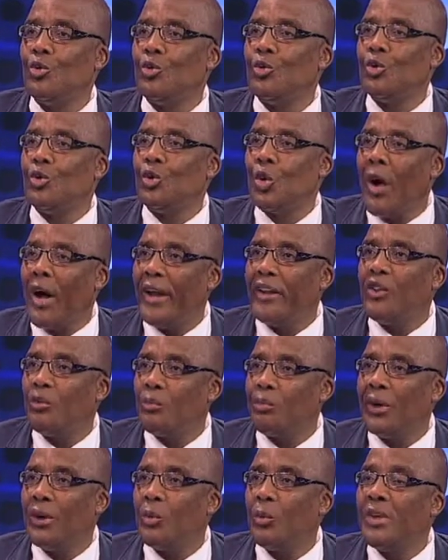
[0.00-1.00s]
to
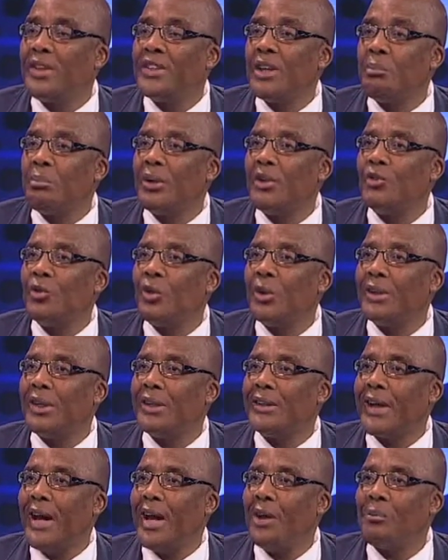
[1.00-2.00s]
Johannesburg, which happens all the
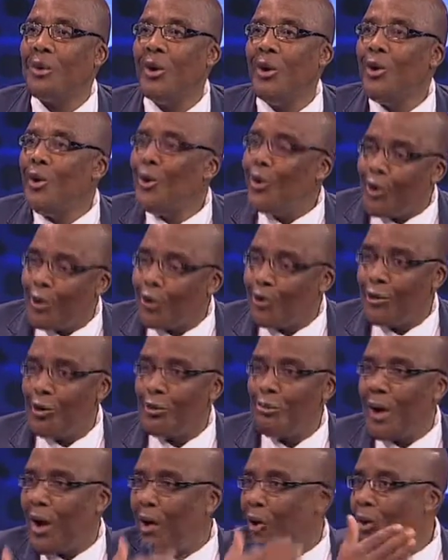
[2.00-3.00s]
time. Or
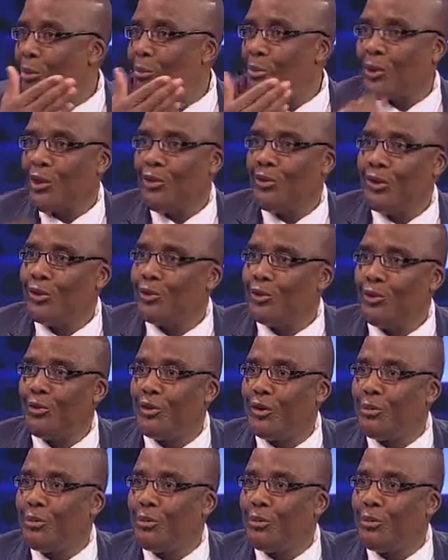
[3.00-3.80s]
from my home province of